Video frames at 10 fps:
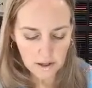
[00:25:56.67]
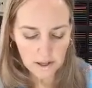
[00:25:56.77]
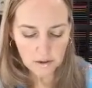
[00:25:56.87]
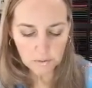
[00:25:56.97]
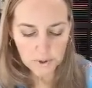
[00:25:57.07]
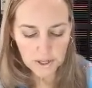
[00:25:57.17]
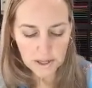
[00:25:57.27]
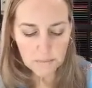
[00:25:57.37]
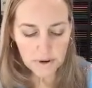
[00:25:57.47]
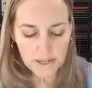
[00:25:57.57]
it
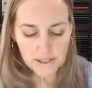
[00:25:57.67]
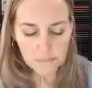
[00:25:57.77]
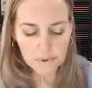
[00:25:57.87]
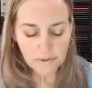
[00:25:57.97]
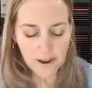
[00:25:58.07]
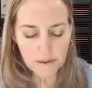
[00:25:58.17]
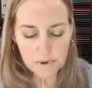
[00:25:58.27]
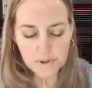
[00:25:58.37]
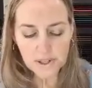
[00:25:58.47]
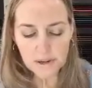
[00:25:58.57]
really breaks up the
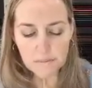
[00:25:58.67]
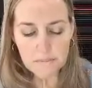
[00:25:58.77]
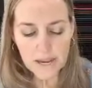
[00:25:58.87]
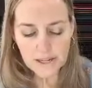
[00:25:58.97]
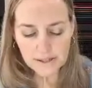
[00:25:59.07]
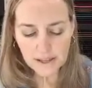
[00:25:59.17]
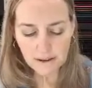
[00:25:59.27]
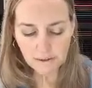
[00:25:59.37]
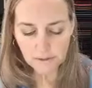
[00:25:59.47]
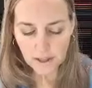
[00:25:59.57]
fibers and it makes
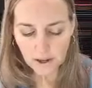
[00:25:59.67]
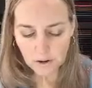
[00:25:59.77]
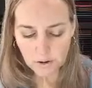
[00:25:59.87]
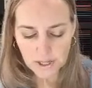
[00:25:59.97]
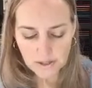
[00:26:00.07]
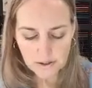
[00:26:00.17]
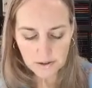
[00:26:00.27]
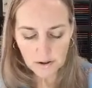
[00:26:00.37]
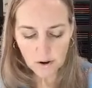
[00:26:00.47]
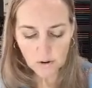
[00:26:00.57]
that crease
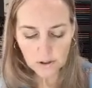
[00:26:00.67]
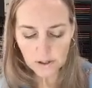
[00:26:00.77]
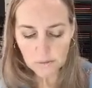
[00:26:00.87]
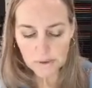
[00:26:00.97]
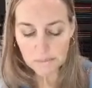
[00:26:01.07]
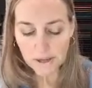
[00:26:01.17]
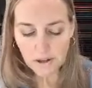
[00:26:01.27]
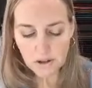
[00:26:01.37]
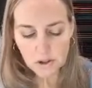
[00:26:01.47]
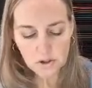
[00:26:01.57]
hold a little bit
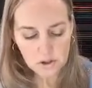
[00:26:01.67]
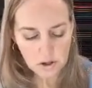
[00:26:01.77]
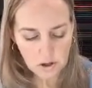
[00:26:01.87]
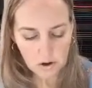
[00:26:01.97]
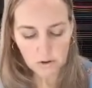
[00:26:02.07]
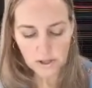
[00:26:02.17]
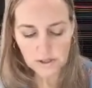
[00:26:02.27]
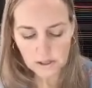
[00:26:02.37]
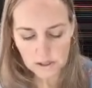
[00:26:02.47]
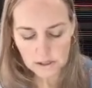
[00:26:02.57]
better, just so you know. That's
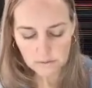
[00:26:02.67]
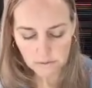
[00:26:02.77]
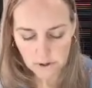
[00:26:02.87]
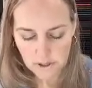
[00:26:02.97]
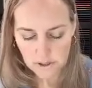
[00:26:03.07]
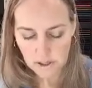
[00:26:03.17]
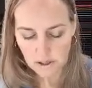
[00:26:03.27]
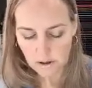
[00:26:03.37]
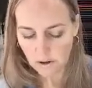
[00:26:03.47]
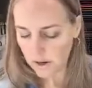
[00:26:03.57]
a little tip for you today.
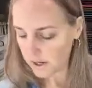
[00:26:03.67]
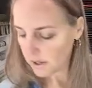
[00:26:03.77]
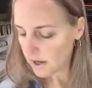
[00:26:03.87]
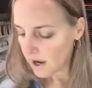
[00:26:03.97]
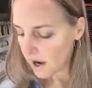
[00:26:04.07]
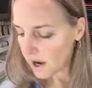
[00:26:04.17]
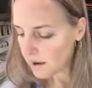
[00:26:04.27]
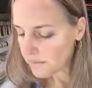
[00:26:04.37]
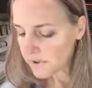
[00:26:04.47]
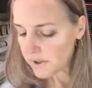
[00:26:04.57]
Okay,
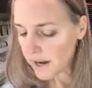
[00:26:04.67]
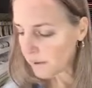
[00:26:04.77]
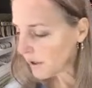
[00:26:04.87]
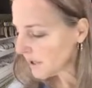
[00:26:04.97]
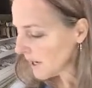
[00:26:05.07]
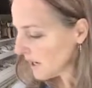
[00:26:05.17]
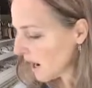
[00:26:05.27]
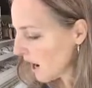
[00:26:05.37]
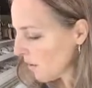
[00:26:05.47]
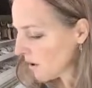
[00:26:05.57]
so now we're going to take
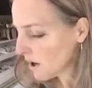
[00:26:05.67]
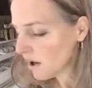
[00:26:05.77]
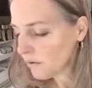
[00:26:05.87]
our